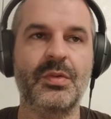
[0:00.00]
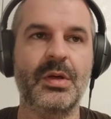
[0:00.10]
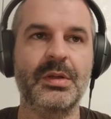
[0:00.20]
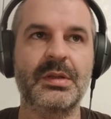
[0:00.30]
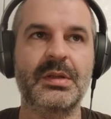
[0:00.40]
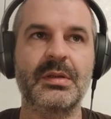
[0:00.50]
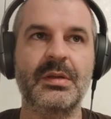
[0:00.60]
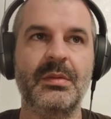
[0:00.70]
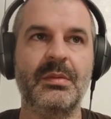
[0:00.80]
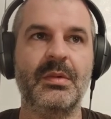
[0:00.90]
want,
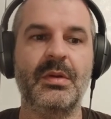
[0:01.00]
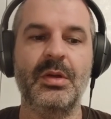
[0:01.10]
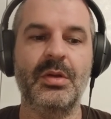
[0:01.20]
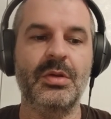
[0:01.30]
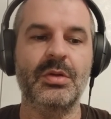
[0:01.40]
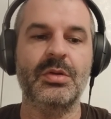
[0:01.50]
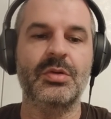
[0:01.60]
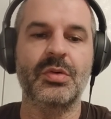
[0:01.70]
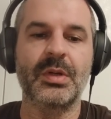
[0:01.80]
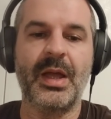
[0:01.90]
you
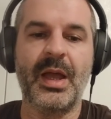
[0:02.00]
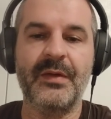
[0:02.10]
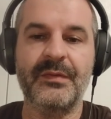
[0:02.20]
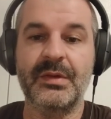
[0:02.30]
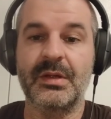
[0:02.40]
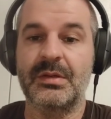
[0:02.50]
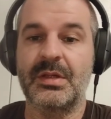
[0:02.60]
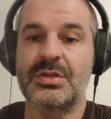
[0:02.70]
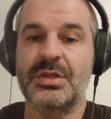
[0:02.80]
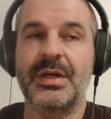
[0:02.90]
don't have
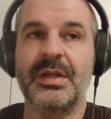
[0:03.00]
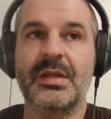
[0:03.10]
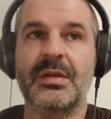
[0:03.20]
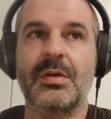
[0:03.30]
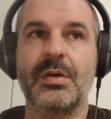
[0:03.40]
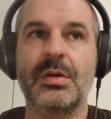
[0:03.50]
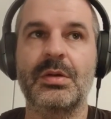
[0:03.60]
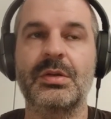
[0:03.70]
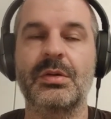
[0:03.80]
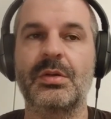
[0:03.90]
the generated
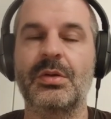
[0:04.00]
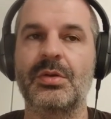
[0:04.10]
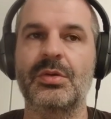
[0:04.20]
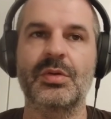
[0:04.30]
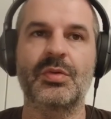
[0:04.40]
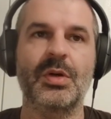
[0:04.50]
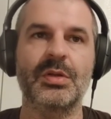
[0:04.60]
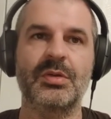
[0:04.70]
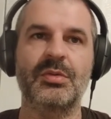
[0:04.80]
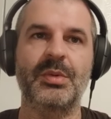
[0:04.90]
code, or you don't
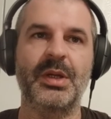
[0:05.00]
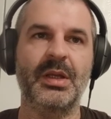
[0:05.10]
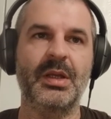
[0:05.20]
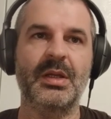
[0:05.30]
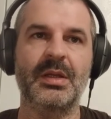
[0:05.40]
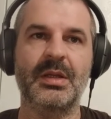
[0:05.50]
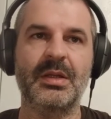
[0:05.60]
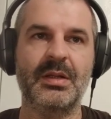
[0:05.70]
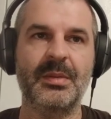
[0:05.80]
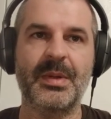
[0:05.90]
want to bring in
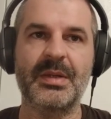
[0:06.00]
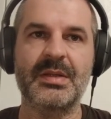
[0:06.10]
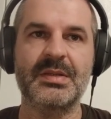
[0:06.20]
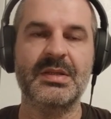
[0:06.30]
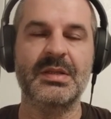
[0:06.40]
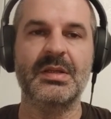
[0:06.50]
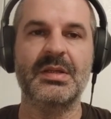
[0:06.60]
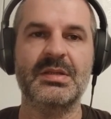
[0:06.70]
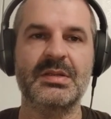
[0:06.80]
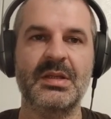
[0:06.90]
another
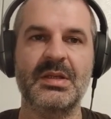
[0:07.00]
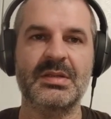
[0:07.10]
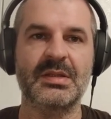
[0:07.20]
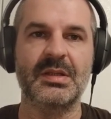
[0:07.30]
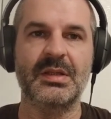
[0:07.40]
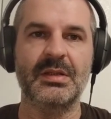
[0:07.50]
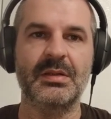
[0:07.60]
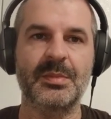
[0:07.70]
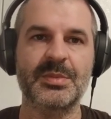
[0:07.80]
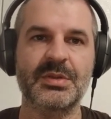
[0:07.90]
dependency, is
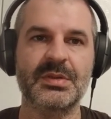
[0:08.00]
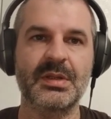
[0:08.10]
another option.